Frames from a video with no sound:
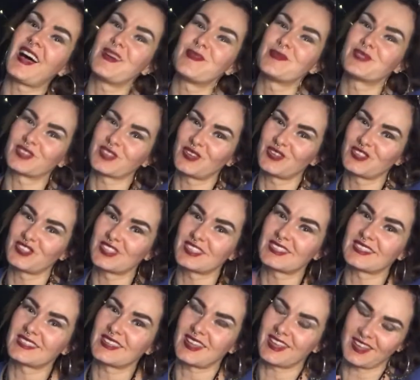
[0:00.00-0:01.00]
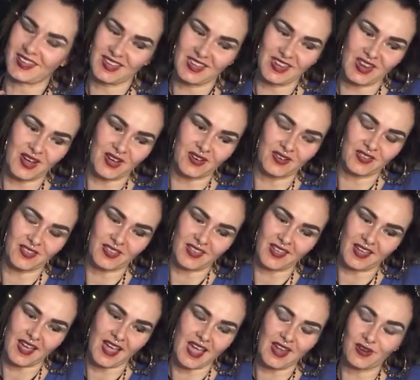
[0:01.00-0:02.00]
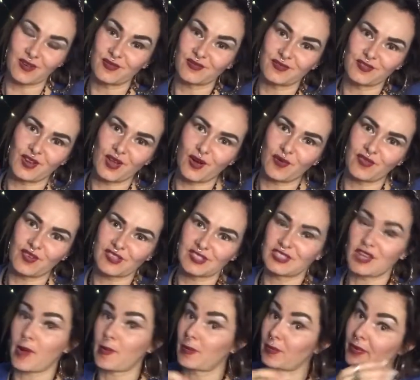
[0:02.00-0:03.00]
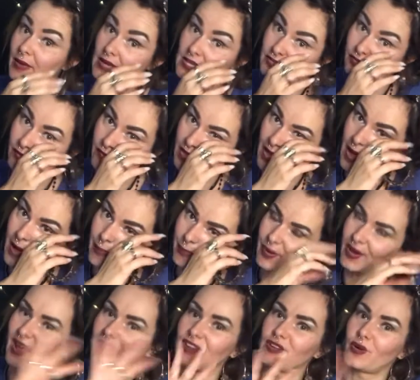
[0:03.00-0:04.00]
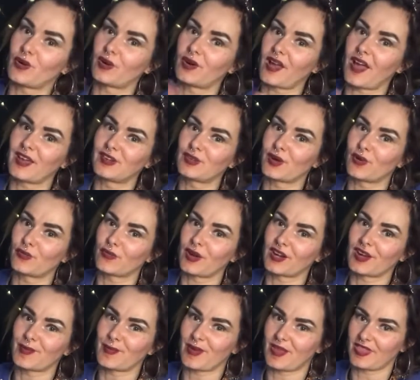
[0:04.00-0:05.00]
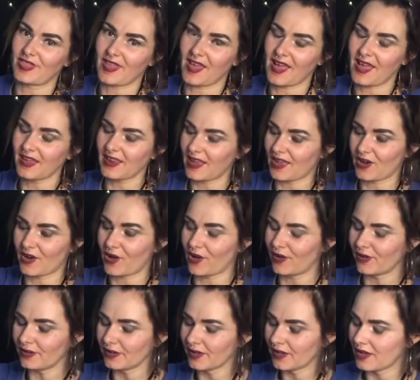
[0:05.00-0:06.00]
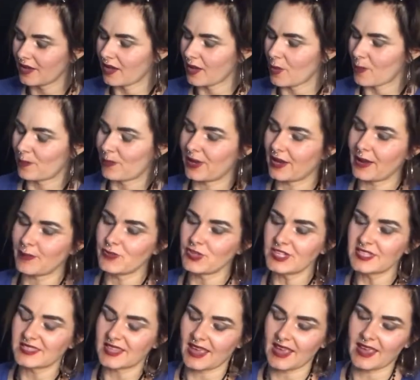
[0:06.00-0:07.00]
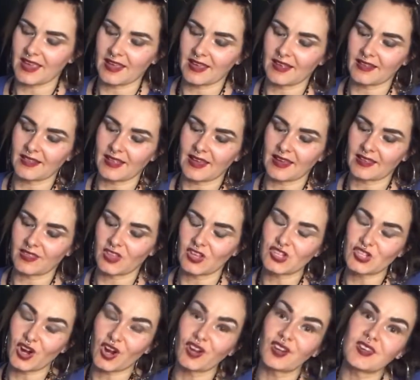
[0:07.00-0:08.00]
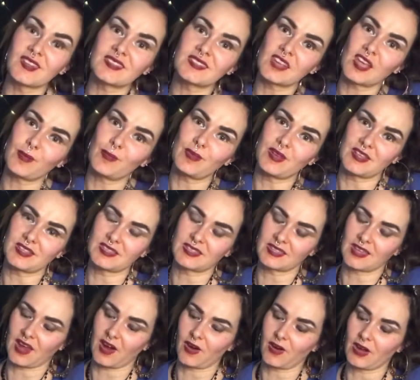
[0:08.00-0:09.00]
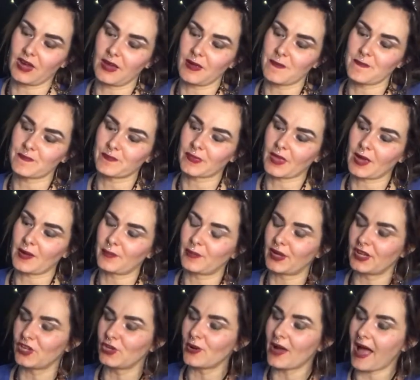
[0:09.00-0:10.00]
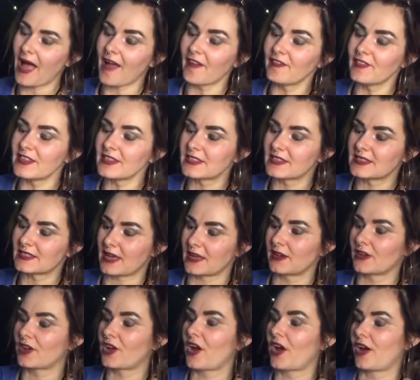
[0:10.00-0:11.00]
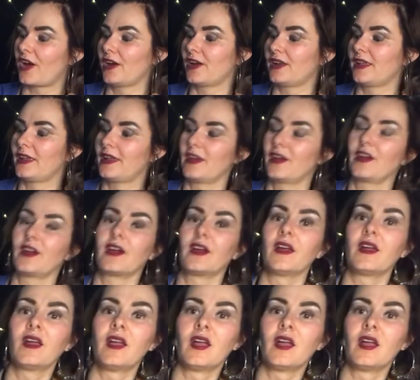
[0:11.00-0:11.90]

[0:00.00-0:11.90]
So just, you know, I don't know if there's a time and place for that, but I don't recommend that at all. But I'm just saying, like, the darkness can be scary, but you have this sun card here.